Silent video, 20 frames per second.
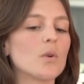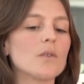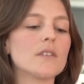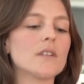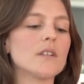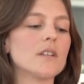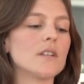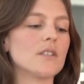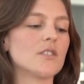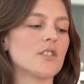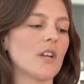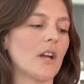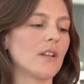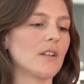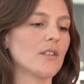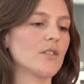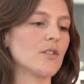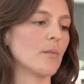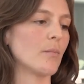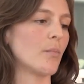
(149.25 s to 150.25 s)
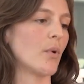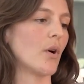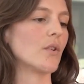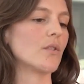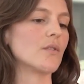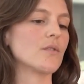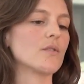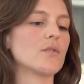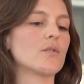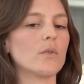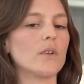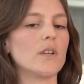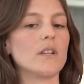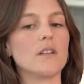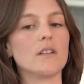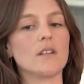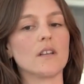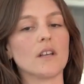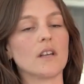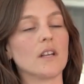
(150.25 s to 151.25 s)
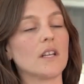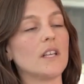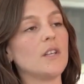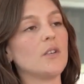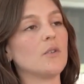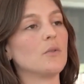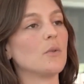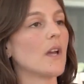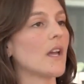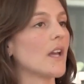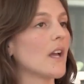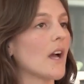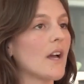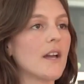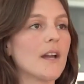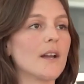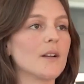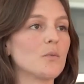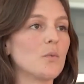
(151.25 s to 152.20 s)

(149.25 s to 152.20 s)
one of the challenging parts. In the EU AI Act,